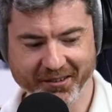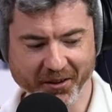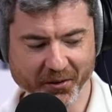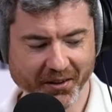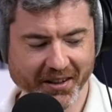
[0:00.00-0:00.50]

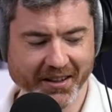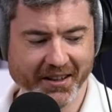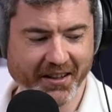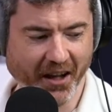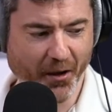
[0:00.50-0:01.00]
So
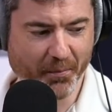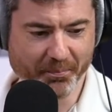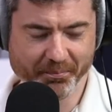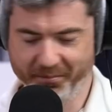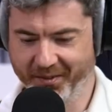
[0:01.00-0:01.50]

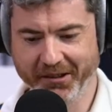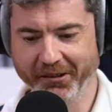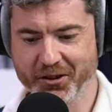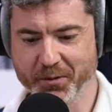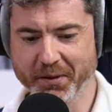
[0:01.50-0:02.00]

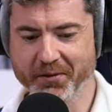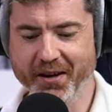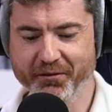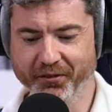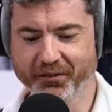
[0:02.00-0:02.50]
they should be
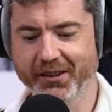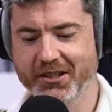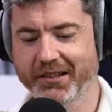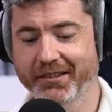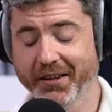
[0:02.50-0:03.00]
grateful for the chance.